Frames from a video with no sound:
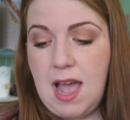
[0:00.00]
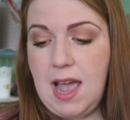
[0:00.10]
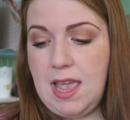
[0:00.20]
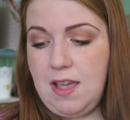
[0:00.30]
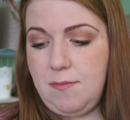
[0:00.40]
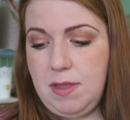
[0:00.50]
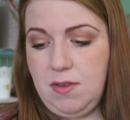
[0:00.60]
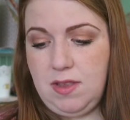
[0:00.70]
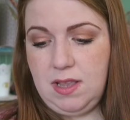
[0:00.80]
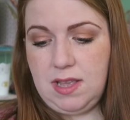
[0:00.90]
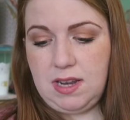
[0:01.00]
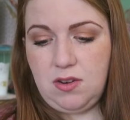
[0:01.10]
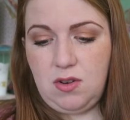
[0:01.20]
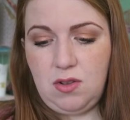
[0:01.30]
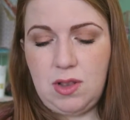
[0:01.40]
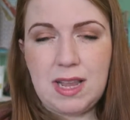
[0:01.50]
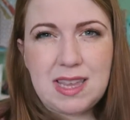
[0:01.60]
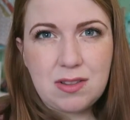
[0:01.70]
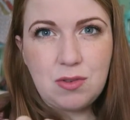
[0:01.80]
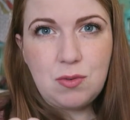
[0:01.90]
I have been using that on,
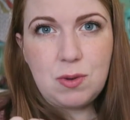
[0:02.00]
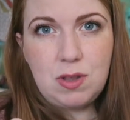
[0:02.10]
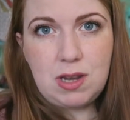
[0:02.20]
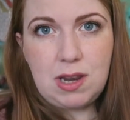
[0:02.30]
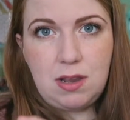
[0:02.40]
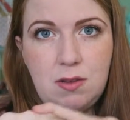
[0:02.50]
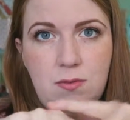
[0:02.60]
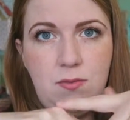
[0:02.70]
like, do you know when you get like